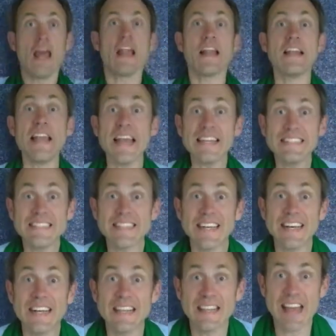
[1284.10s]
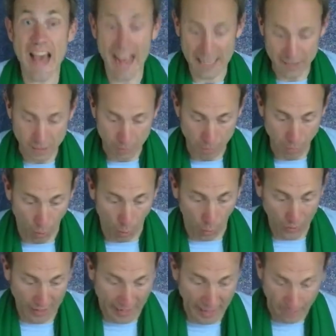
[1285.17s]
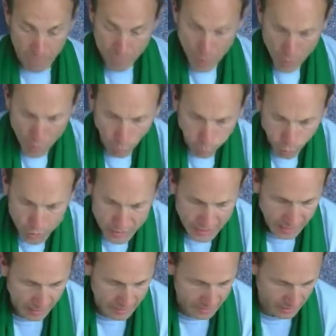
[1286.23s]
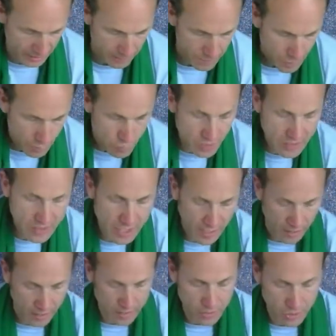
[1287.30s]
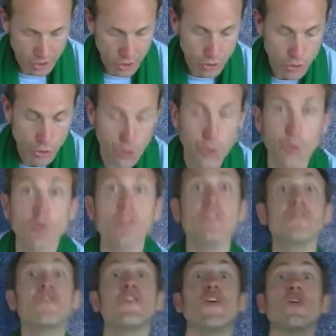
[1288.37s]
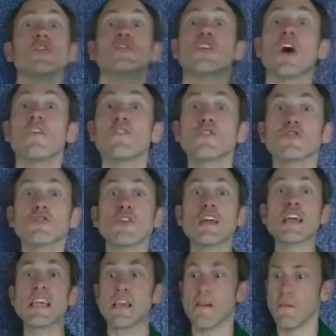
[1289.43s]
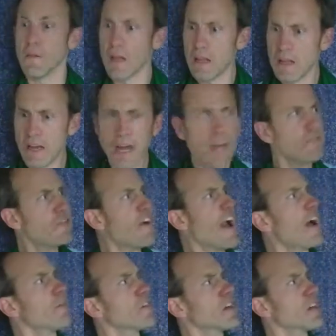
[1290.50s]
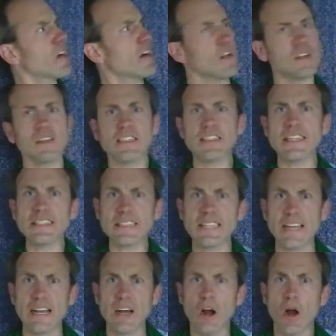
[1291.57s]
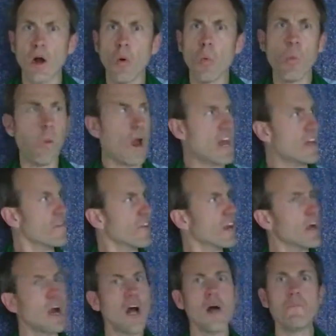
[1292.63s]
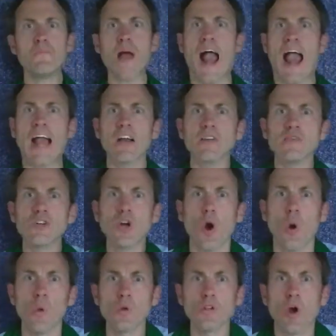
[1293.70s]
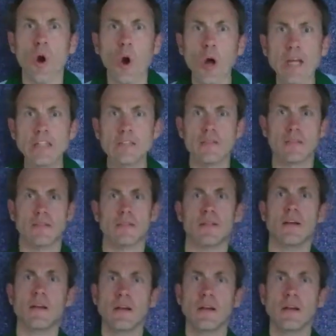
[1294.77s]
Later that morning, the woodcutter returned to the foot of the tree and found the girl sitting, waving her bag of gold coins.